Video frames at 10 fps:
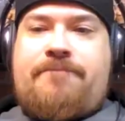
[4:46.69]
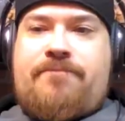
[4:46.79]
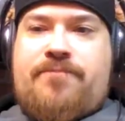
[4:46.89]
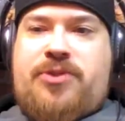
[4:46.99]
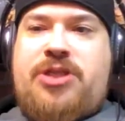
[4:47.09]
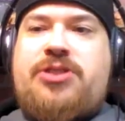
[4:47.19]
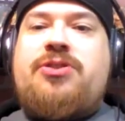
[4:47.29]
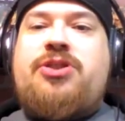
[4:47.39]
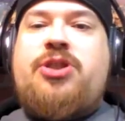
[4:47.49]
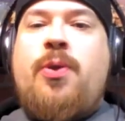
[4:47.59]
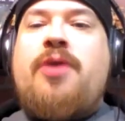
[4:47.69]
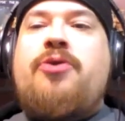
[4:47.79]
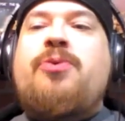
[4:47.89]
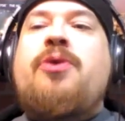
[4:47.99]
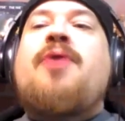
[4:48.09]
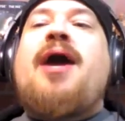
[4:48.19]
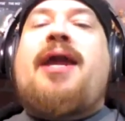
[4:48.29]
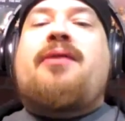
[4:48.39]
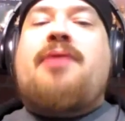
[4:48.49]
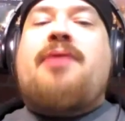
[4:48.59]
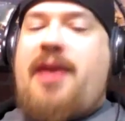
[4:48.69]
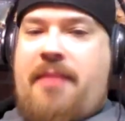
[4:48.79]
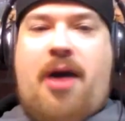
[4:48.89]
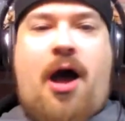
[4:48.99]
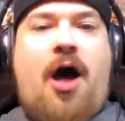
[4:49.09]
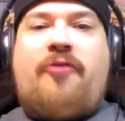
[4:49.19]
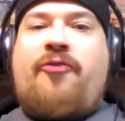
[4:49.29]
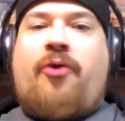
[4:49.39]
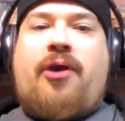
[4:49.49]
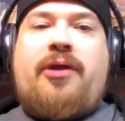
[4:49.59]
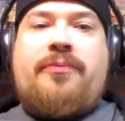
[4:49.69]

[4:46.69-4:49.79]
Just do it right, and I'm all for it.